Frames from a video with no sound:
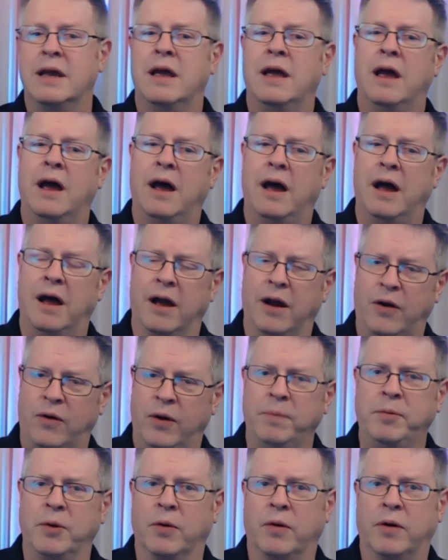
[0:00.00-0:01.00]
uh,
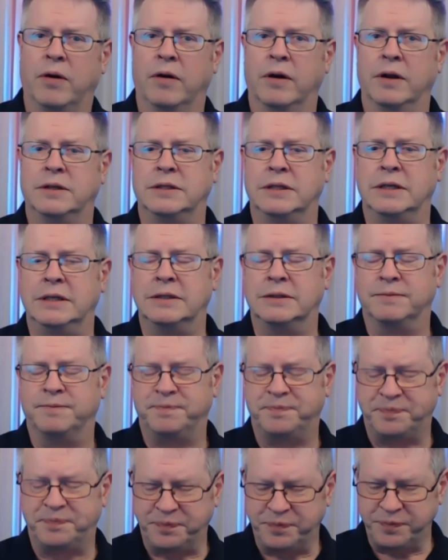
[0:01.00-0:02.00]
cryptocurrencies
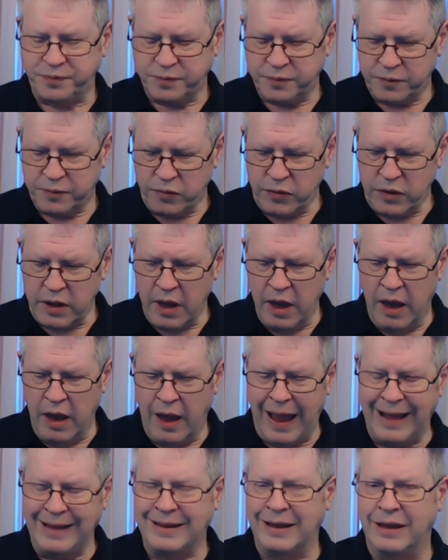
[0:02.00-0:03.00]
uh,
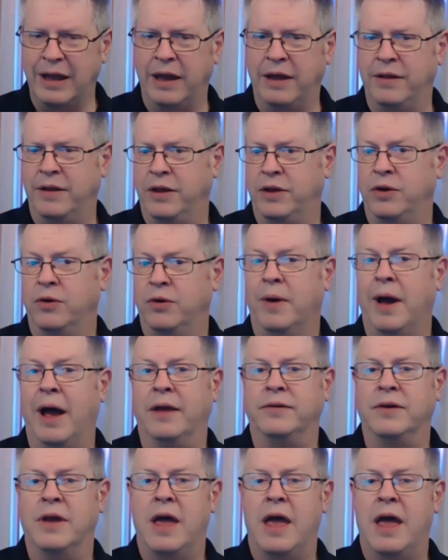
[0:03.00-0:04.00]
at the in the
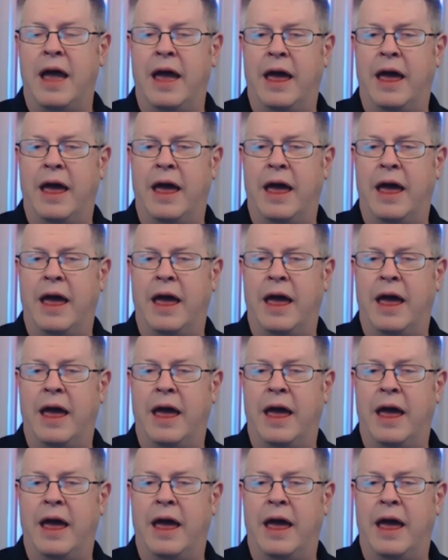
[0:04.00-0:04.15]
U.S. And